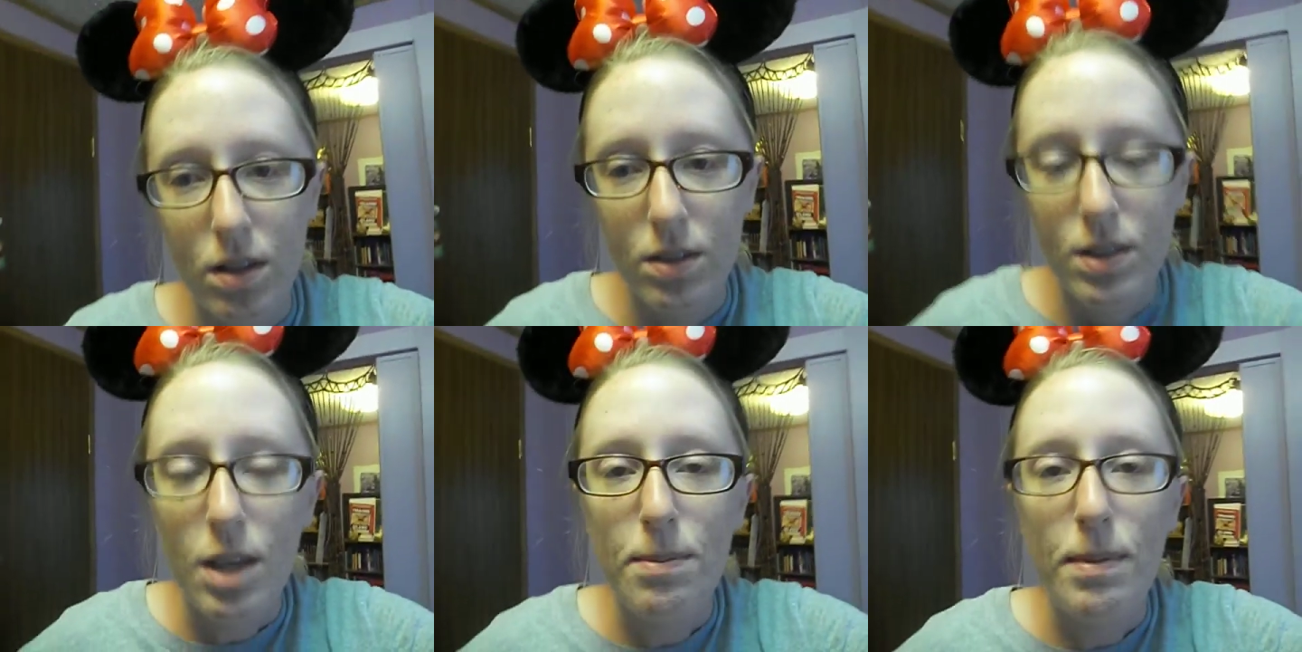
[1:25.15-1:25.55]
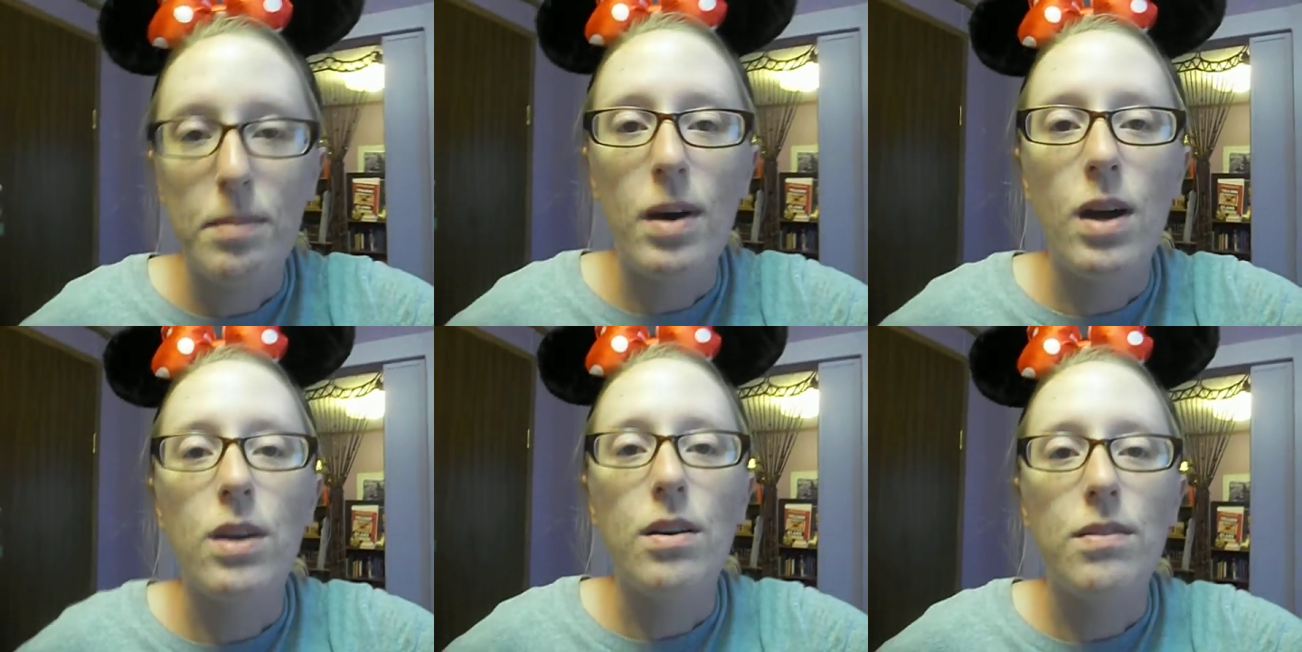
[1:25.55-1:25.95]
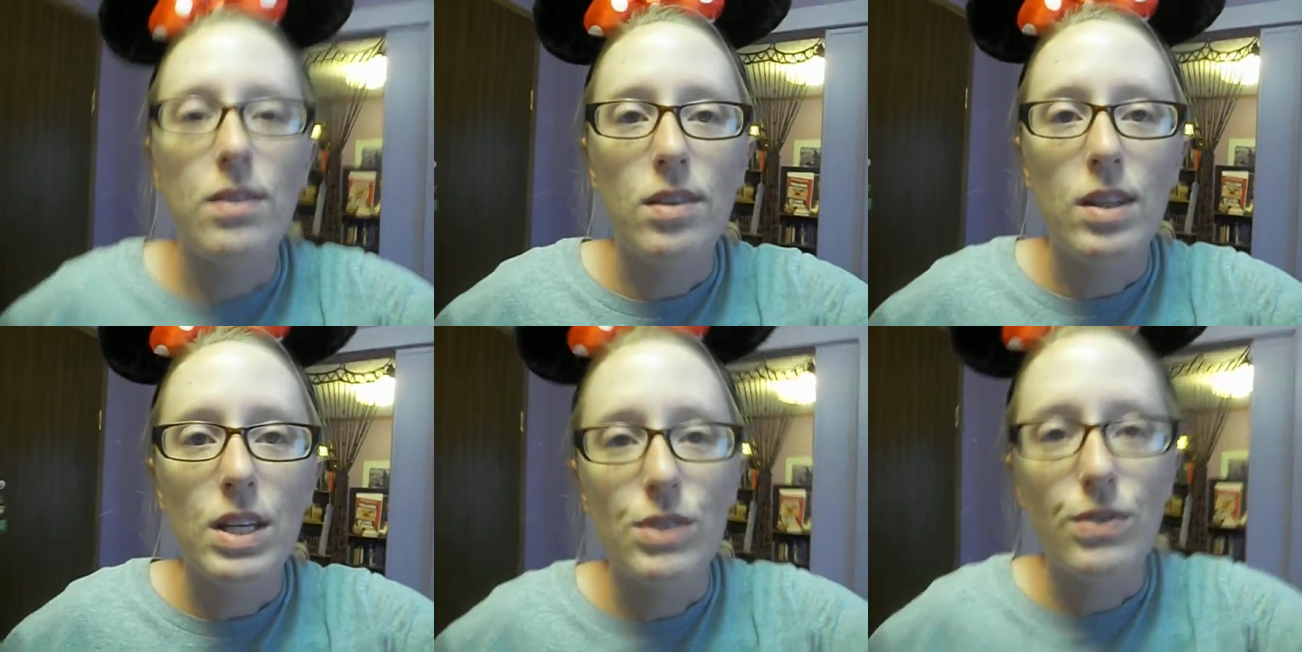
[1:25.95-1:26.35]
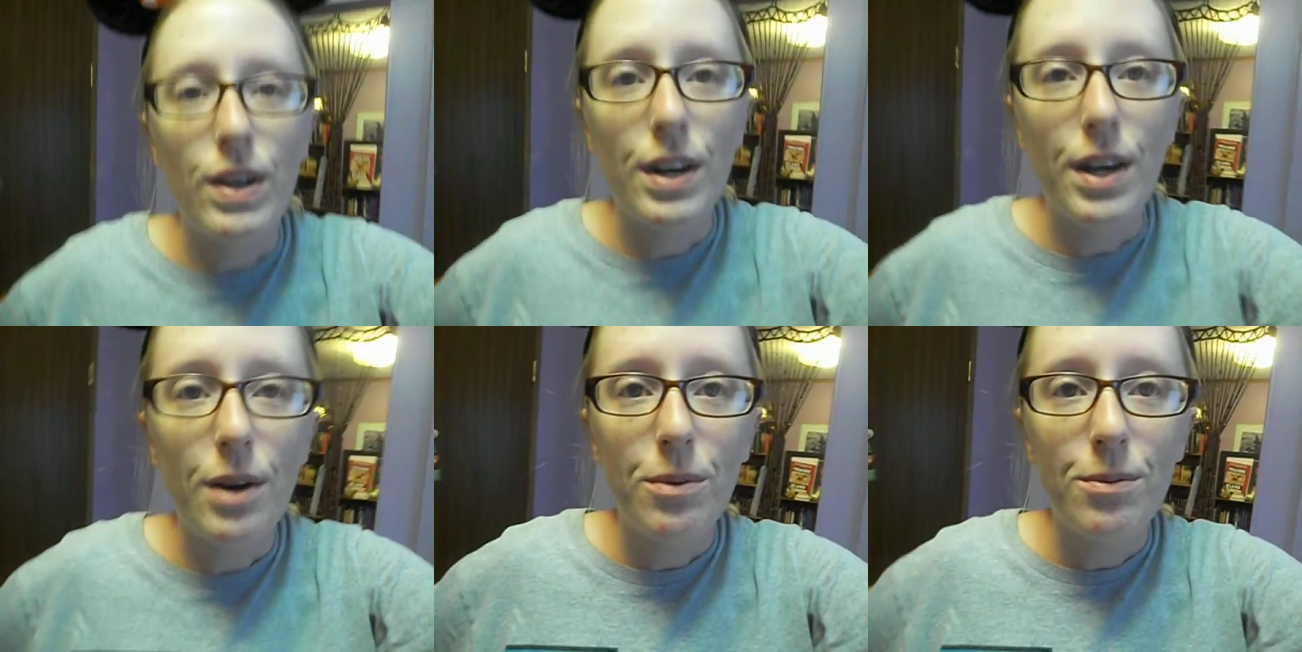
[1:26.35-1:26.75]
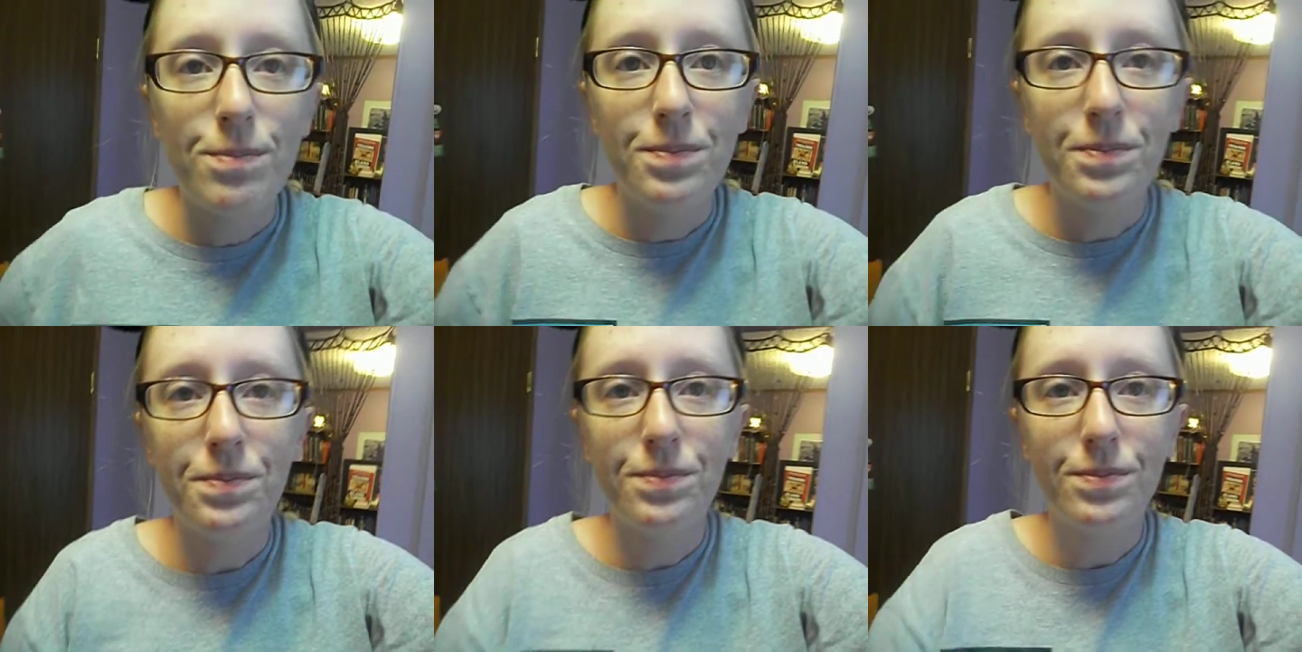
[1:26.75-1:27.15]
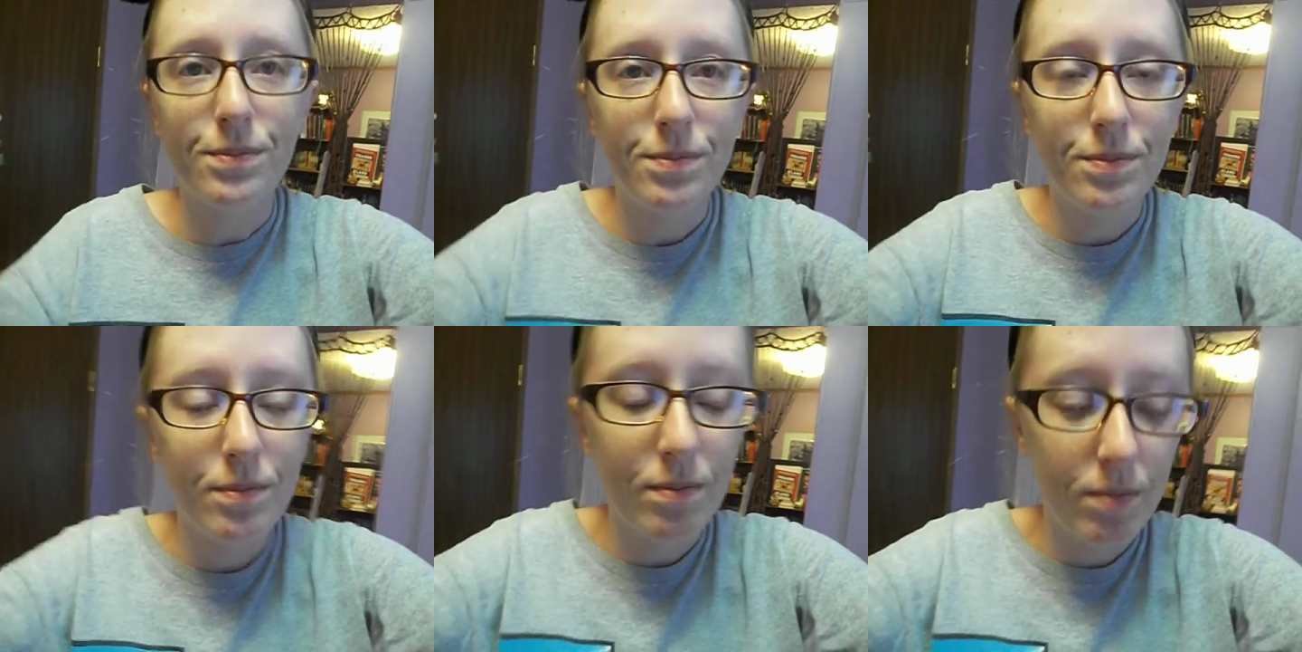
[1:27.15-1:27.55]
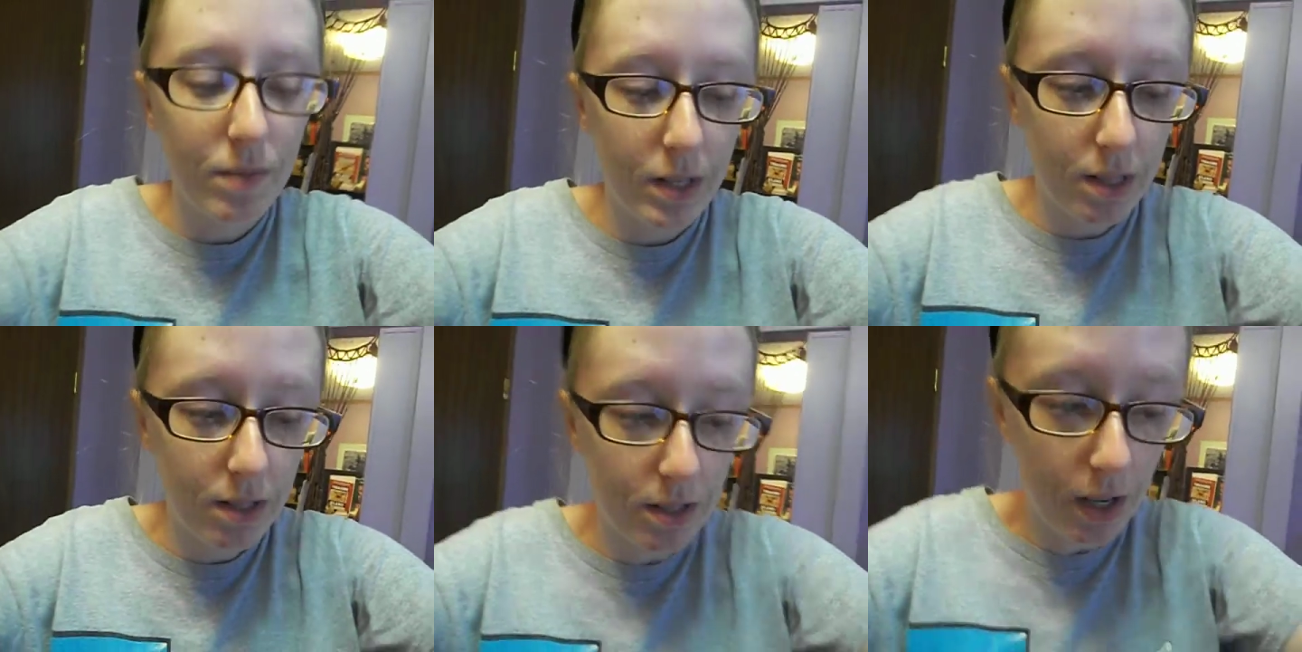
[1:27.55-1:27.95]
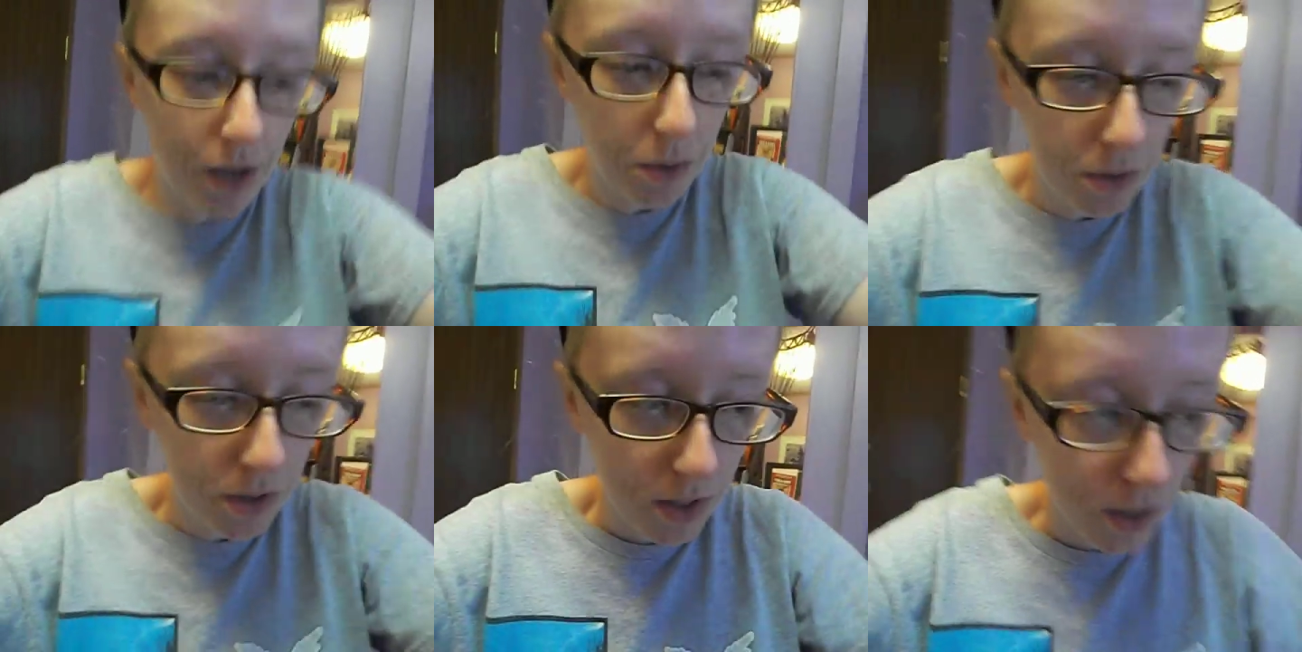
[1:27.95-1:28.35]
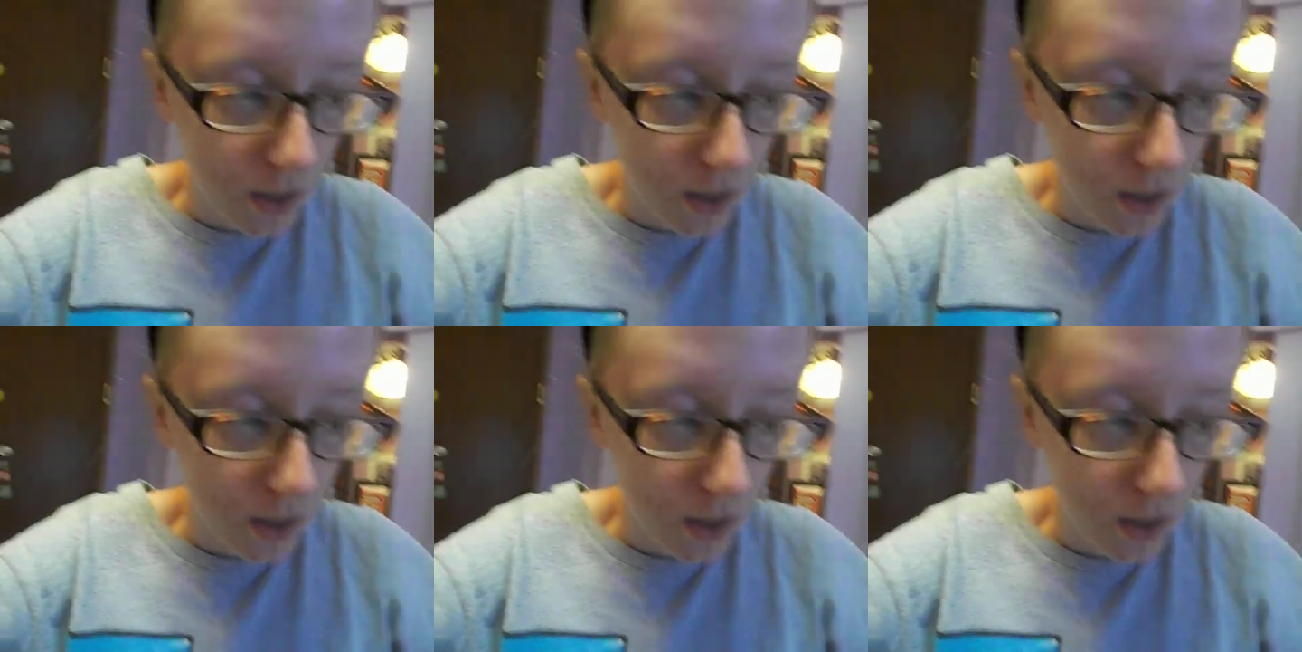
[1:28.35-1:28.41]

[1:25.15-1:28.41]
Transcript: take my mind off of things right now. So,